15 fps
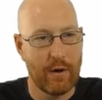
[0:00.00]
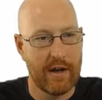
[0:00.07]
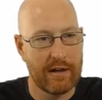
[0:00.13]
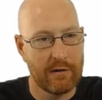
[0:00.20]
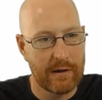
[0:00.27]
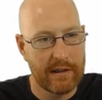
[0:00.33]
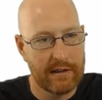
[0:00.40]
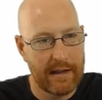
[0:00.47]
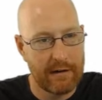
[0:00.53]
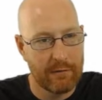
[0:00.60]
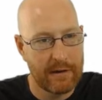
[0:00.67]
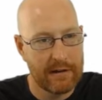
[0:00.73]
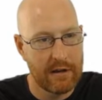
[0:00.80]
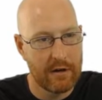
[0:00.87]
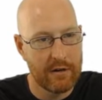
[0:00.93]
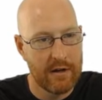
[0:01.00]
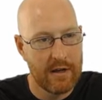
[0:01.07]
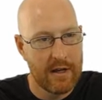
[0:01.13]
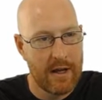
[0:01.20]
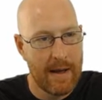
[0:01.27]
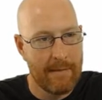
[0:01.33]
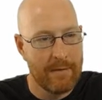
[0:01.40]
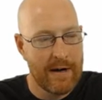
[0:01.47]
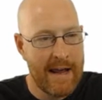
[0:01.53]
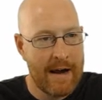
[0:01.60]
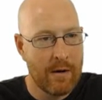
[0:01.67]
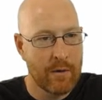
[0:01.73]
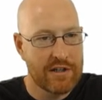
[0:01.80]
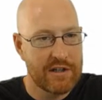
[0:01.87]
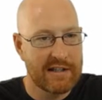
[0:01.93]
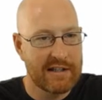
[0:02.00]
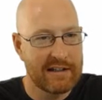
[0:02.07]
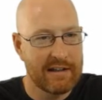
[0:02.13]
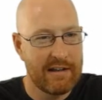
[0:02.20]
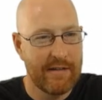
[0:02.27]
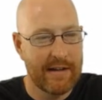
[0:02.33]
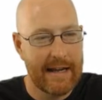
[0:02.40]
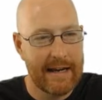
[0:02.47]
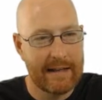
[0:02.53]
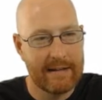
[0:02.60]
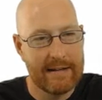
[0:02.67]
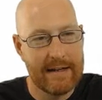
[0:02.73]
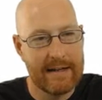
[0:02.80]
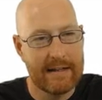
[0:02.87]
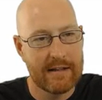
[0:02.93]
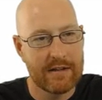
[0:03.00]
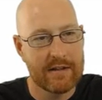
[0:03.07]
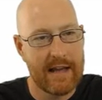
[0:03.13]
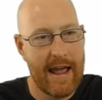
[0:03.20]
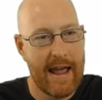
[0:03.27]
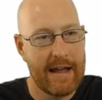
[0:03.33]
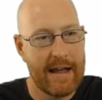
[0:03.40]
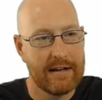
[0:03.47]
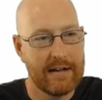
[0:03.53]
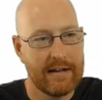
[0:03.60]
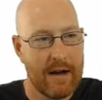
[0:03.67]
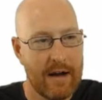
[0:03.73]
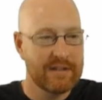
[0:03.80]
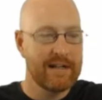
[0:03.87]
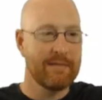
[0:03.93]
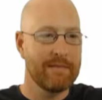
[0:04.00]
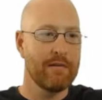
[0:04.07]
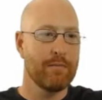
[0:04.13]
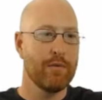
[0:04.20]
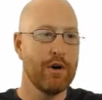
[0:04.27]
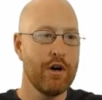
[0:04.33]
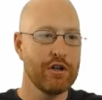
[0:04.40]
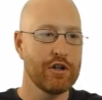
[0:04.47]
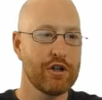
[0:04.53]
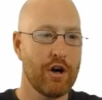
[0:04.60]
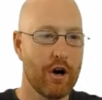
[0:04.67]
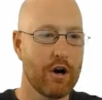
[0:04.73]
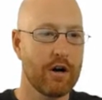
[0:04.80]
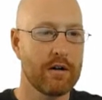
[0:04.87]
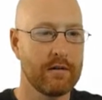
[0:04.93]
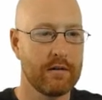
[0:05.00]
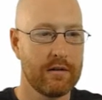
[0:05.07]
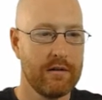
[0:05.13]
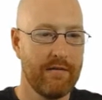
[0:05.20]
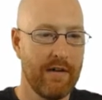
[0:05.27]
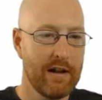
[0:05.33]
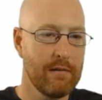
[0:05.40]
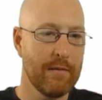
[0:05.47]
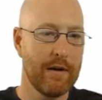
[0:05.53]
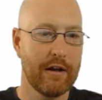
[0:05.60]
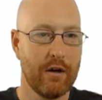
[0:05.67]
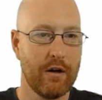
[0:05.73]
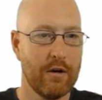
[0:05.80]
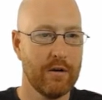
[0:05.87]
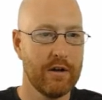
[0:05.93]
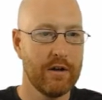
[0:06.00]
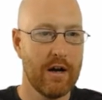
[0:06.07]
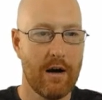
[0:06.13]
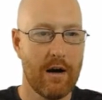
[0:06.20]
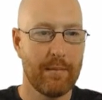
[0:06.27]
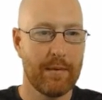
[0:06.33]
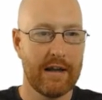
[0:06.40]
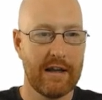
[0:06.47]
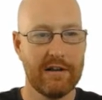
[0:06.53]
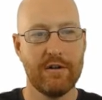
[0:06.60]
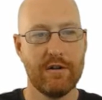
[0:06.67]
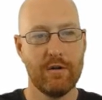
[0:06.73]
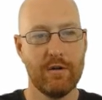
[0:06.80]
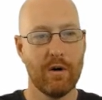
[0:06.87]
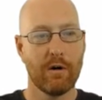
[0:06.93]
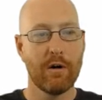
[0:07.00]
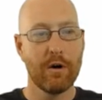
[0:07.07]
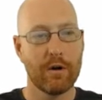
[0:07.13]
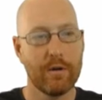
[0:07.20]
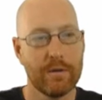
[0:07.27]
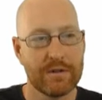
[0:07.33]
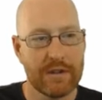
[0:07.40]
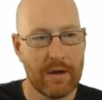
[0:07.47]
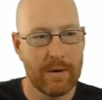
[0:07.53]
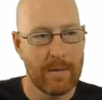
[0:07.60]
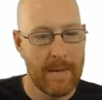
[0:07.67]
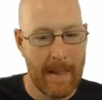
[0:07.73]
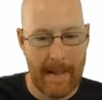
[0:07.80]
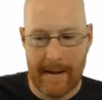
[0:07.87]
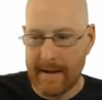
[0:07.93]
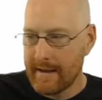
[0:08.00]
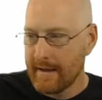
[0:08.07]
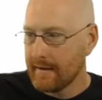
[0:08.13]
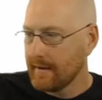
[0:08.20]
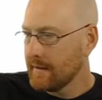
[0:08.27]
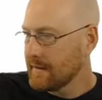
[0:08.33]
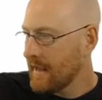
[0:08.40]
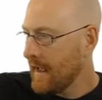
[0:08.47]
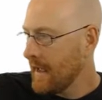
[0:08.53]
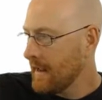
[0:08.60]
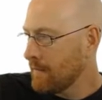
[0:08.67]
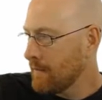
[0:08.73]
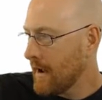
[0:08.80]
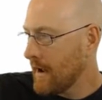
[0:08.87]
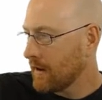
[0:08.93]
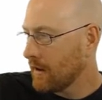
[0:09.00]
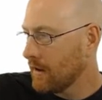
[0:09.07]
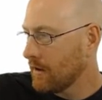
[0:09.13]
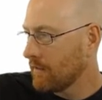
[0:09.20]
ahead and hit reload. For now, we're just going to leave it like this, and now it's time to push our development code up into Heroku. So let's head back